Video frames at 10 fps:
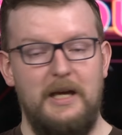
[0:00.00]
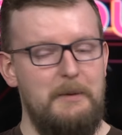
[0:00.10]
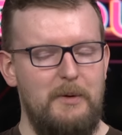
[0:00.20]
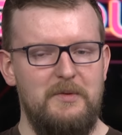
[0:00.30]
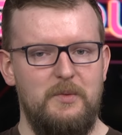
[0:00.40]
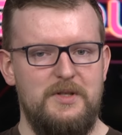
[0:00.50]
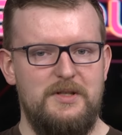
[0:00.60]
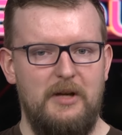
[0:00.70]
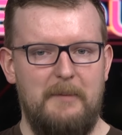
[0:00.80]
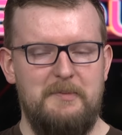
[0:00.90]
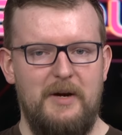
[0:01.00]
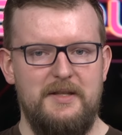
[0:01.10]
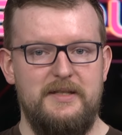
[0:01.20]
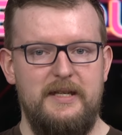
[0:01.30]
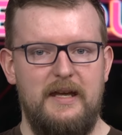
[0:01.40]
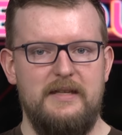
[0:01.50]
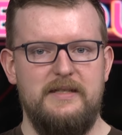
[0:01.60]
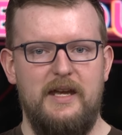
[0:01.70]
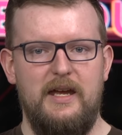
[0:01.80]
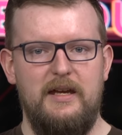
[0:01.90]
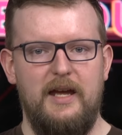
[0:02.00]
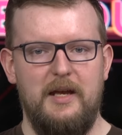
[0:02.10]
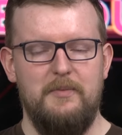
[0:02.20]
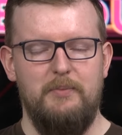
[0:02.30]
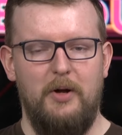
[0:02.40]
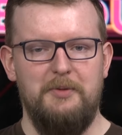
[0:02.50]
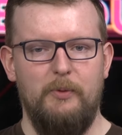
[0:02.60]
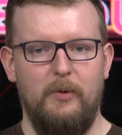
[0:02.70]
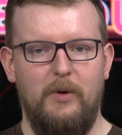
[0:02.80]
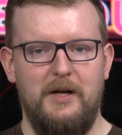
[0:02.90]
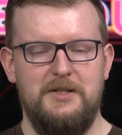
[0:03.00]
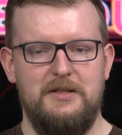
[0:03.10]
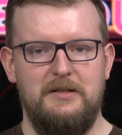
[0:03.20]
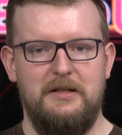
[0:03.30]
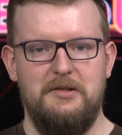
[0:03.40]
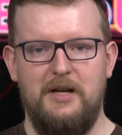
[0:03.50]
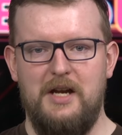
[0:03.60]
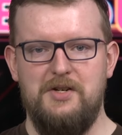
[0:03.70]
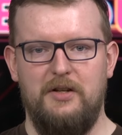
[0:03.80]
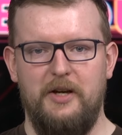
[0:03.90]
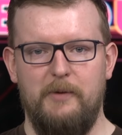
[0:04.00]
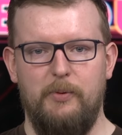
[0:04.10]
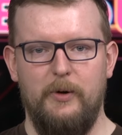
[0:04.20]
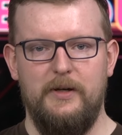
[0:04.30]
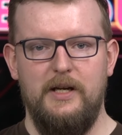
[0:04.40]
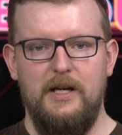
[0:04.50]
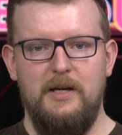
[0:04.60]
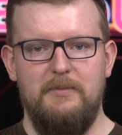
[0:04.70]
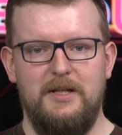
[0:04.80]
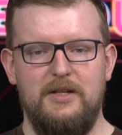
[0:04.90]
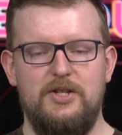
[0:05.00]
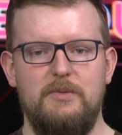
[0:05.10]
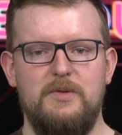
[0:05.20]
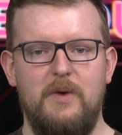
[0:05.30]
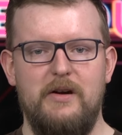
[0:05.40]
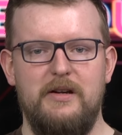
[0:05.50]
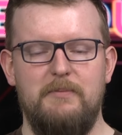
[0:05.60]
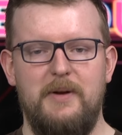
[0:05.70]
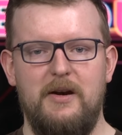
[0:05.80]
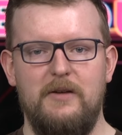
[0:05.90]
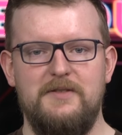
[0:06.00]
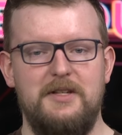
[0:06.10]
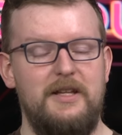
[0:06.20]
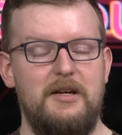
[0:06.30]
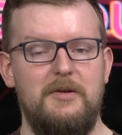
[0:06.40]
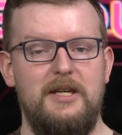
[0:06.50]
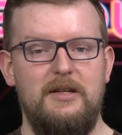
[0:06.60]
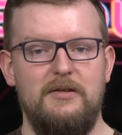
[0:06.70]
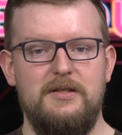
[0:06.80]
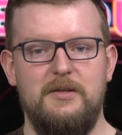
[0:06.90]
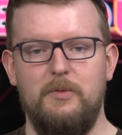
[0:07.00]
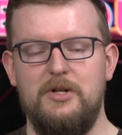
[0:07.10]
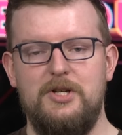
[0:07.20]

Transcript: A woman was stopped by the T S A at Baltimore Washington International Airport because she was wearing a pair of stiletto heels that were